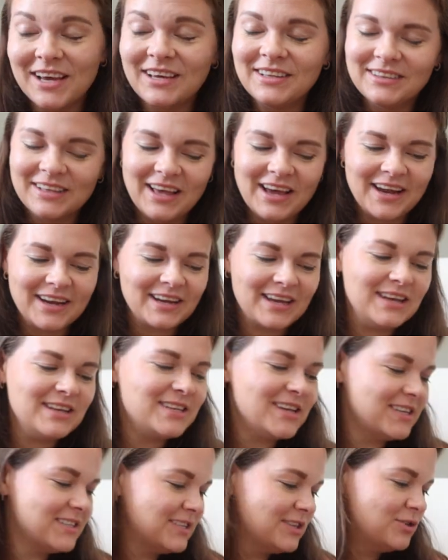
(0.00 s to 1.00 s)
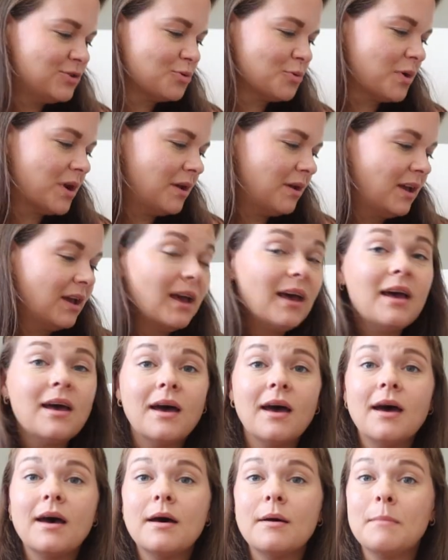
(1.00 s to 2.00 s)
unlike he does enjoy
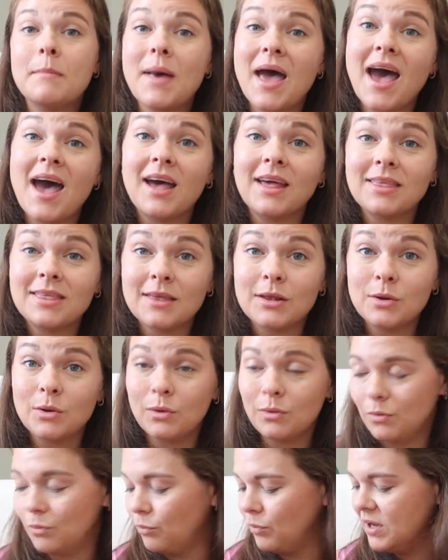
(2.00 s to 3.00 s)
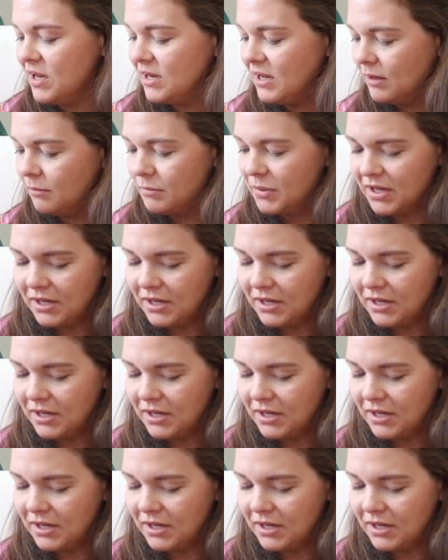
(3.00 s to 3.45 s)
math and reading,